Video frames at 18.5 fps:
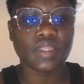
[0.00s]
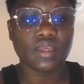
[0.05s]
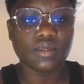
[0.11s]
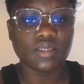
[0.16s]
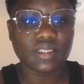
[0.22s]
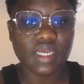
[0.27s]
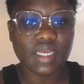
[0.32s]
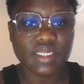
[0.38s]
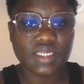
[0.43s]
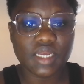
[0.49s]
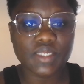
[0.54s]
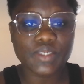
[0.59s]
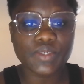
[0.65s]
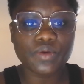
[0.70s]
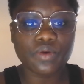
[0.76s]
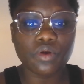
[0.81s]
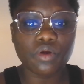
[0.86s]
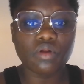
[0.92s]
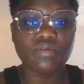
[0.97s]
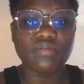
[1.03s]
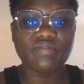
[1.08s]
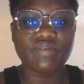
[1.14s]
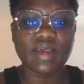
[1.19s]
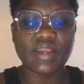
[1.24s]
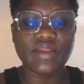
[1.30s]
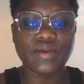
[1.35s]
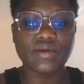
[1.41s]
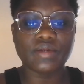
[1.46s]
such as
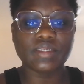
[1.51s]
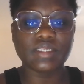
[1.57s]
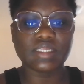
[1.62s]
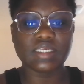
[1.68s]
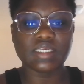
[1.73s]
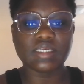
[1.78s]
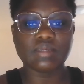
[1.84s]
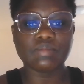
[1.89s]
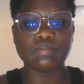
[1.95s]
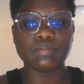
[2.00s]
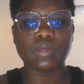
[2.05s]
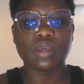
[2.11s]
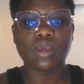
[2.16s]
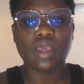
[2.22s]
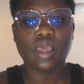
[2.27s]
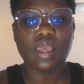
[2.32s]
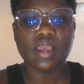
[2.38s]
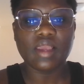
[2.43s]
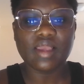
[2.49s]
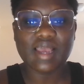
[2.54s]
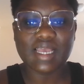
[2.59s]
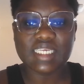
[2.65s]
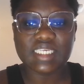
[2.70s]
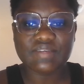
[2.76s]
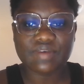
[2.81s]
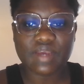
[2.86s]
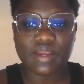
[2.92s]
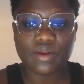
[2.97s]
coal-fired, steam,
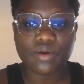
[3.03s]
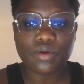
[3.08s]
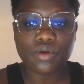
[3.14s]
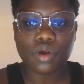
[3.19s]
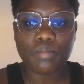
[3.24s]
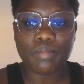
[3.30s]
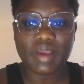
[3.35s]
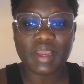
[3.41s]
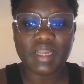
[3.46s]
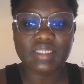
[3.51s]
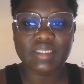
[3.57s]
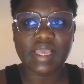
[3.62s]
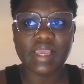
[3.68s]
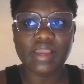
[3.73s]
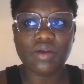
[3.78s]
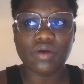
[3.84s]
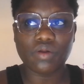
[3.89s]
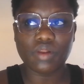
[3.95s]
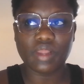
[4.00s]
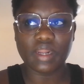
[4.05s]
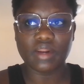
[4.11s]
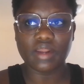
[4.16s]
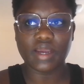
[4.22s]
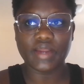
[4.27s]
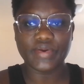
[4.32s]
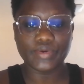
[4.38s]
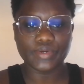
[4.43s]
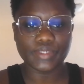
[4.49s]
gas-fired combined cycle, and
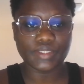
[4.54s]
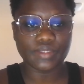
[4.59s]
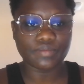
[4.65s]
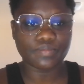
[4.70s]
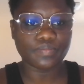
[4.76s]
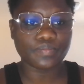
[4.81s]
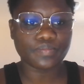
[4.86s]
others.